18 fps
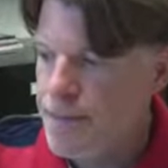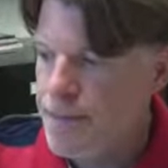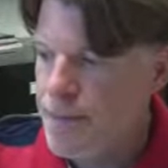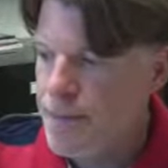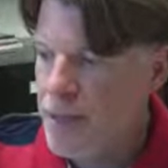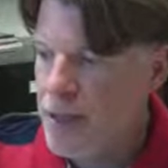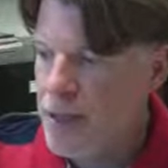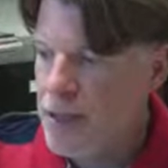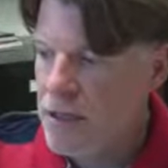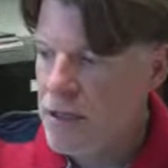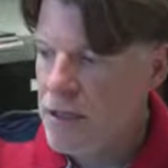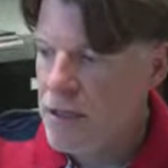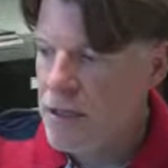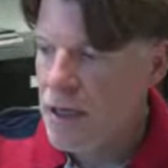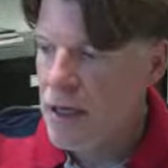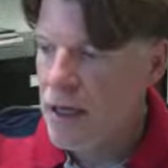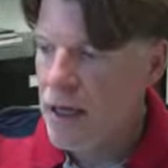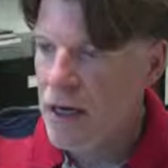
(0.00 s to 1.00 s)
But
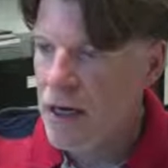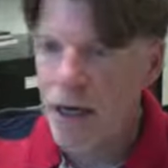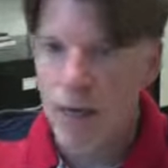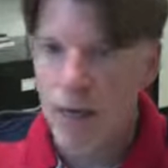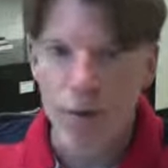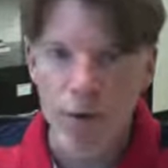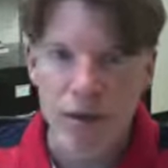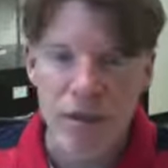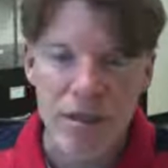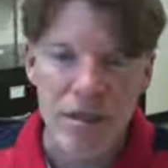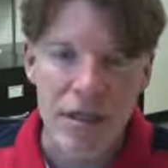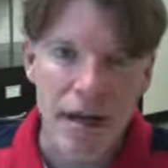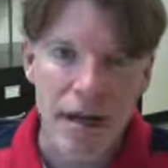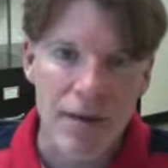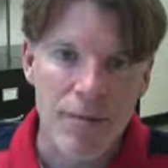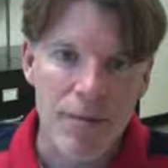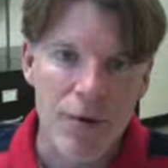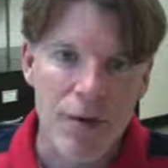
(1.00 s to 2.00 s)
at any point in
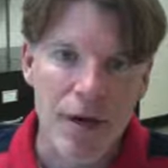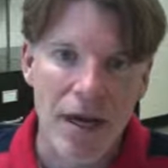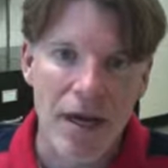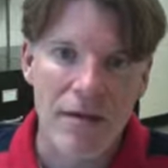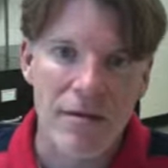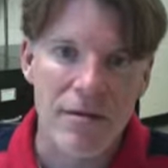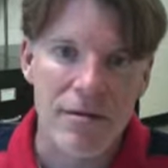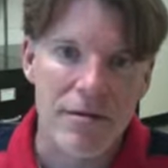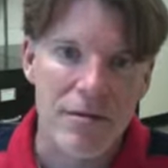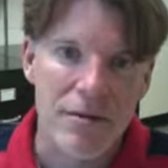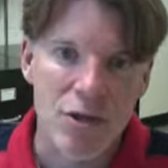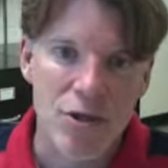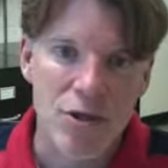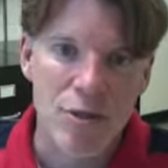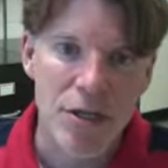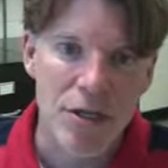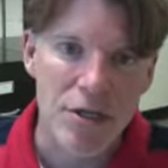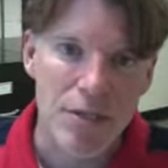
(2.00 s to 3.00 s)
time, you can
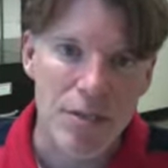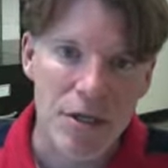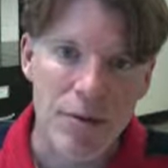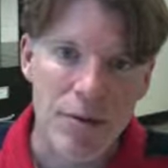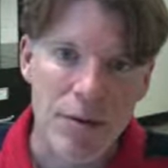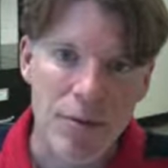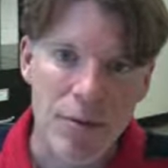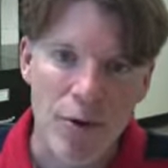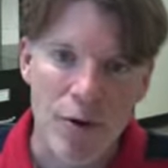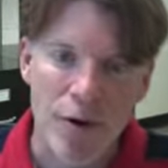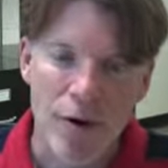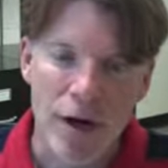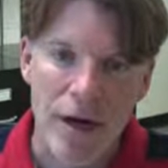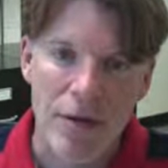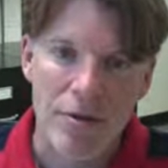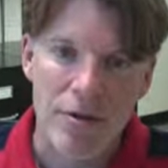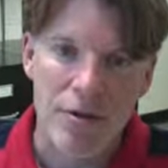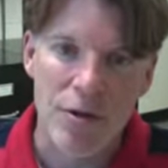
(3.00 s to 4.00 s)
switch between
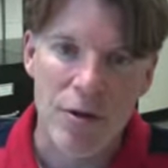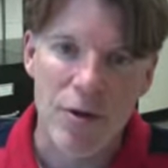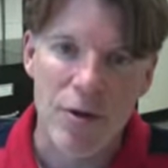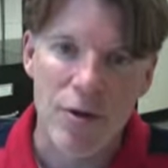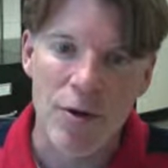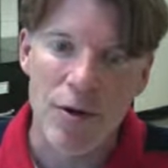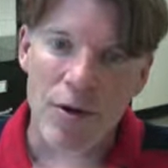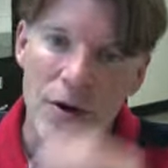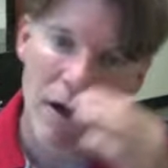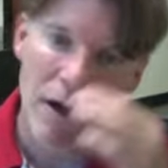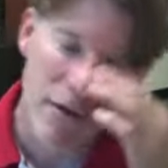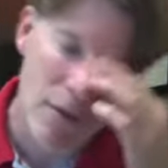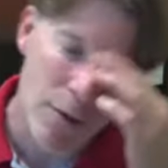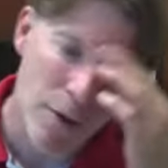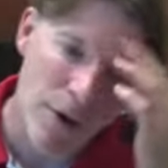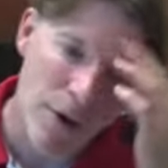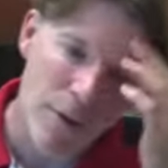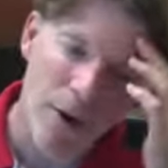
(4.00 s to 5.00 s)
programs. So you don't have to
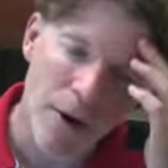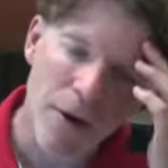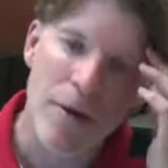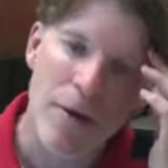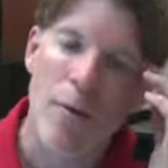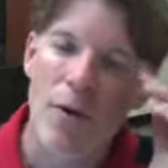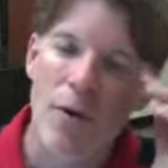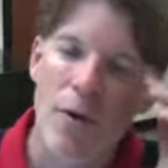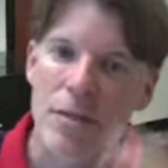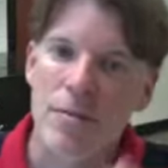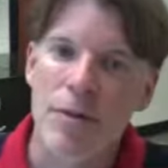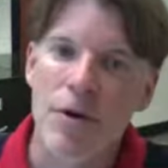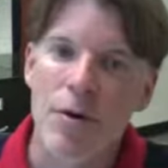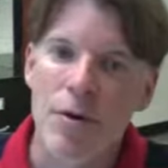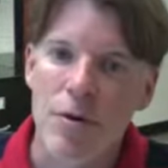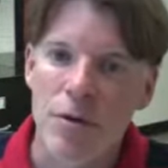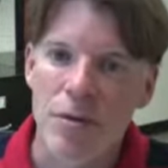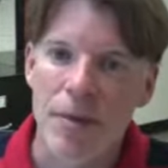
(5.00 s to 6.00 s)
worry about, once I'm in
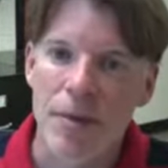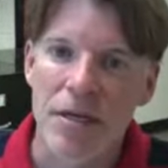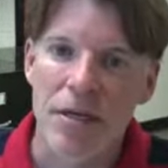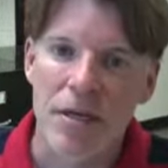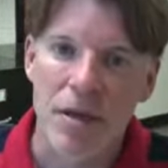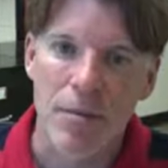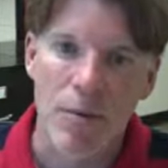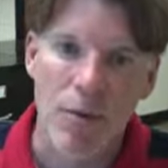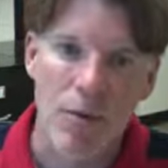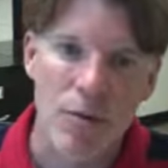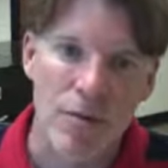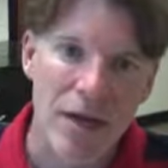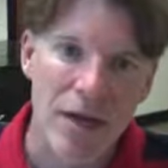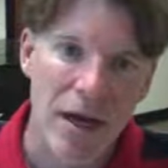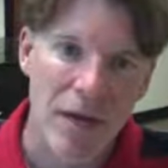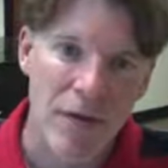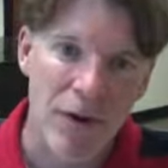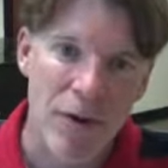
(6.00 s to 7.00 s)
course-based, I'm only
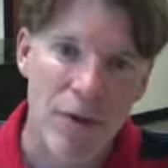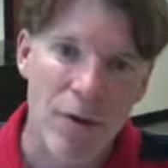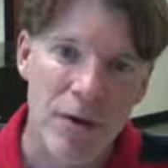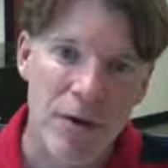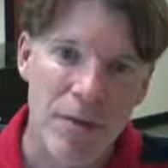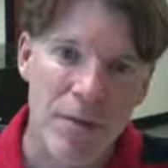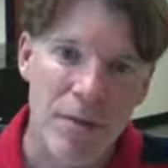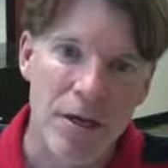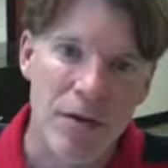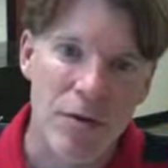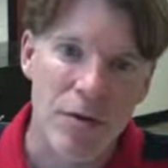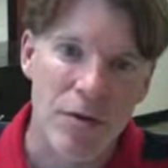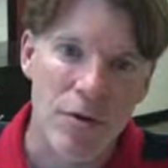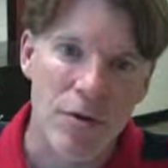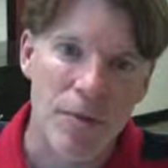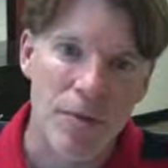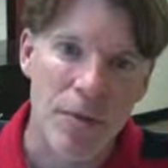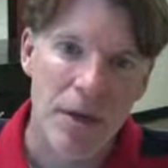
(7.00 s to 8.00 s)
ever going to be in
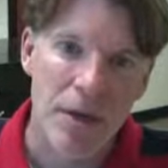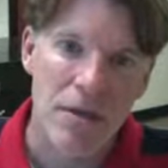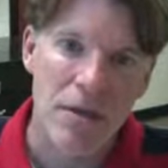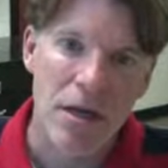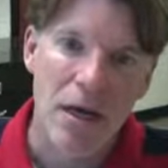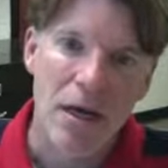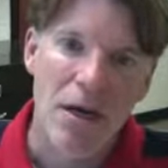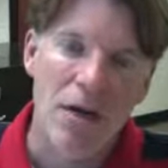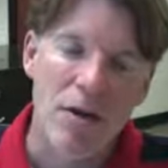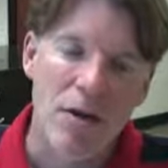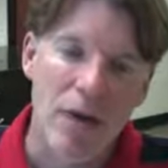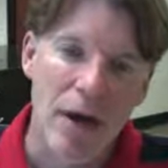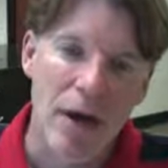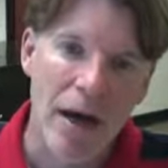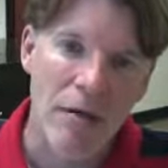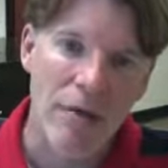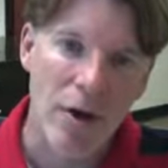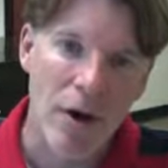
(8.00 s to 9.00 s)
course-based. You
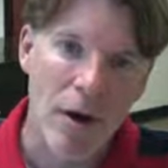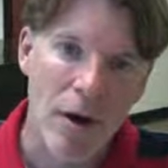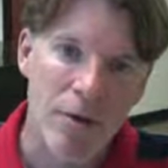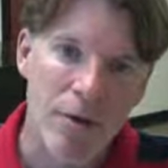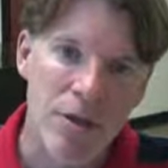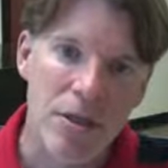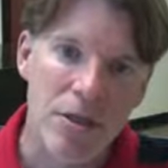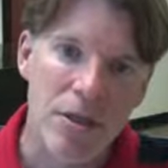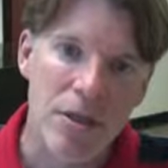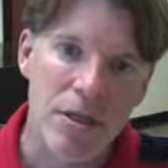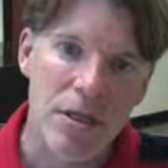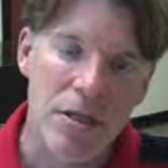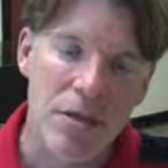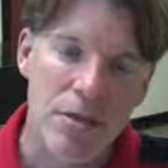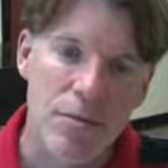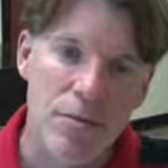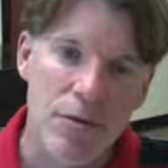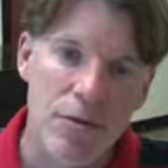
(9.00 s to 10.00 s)
have the opportunity
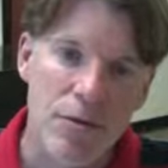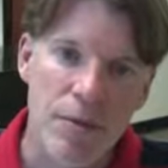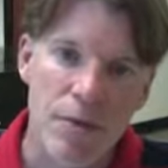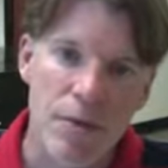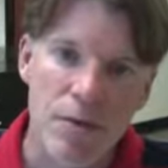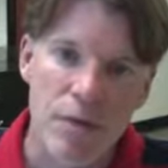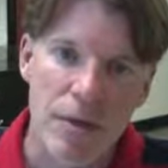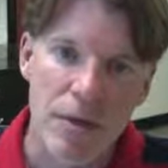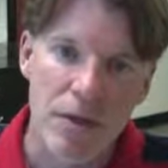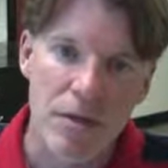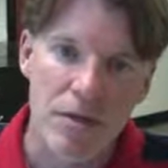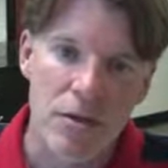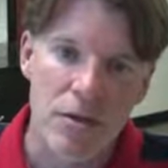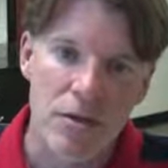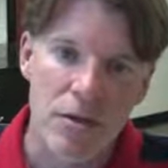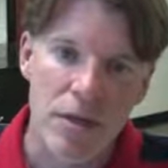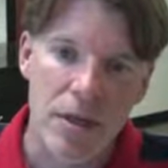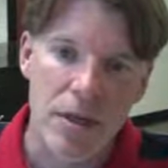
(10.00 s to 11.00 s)
to move between the
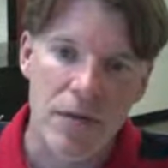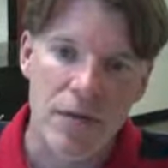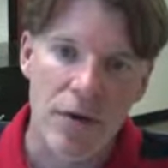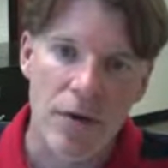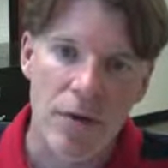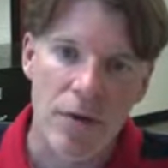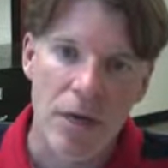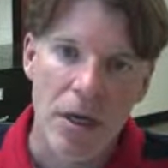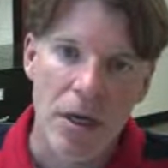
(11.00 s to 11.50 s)
two and give you